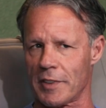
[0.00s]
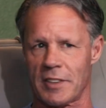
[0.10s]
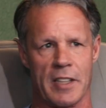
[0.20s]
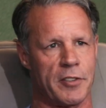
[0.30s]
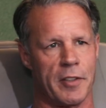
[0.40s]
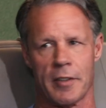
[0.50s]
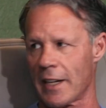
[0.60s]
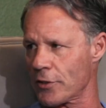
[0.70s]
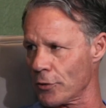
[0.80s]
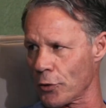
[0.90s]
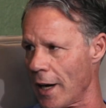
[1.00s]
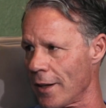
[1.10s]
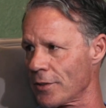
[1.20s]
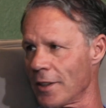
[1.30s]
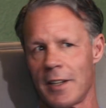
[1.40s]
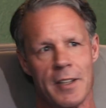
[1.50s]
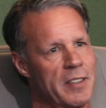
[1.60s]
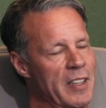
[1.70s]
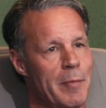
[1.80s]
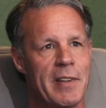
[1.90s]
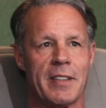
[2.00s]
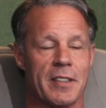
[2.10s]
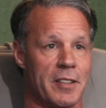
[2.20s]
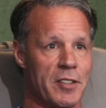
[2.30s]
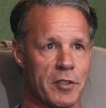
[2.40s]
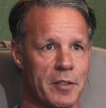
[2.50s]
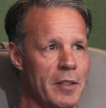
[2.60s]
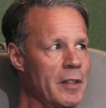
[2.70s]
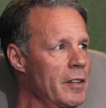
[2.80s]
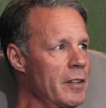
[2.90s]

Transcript: multi-center international trials to give me a decision